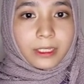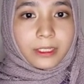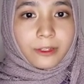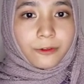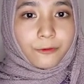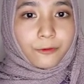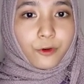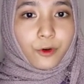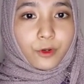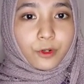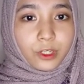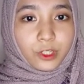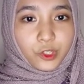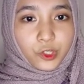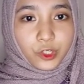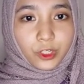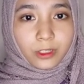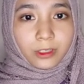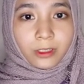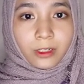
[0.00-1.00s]
The
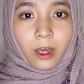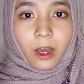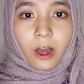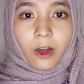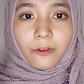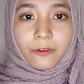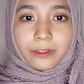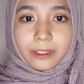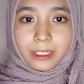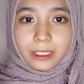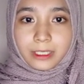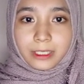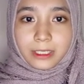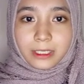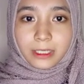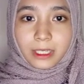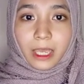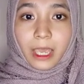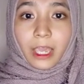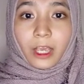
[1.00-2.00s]
foundation of
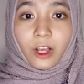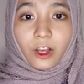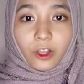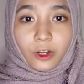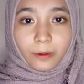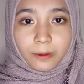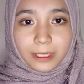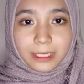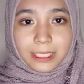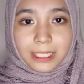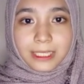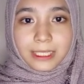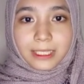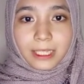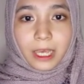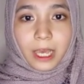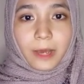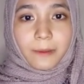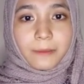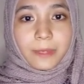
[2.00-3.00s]
this economic
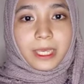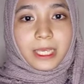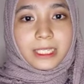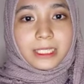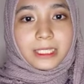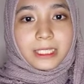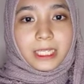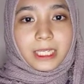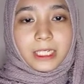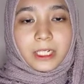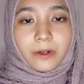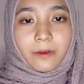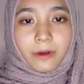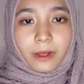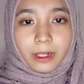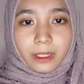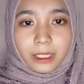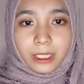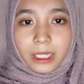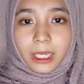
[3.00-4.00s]
system is
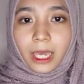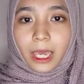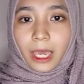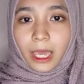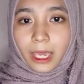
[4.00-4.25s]
generally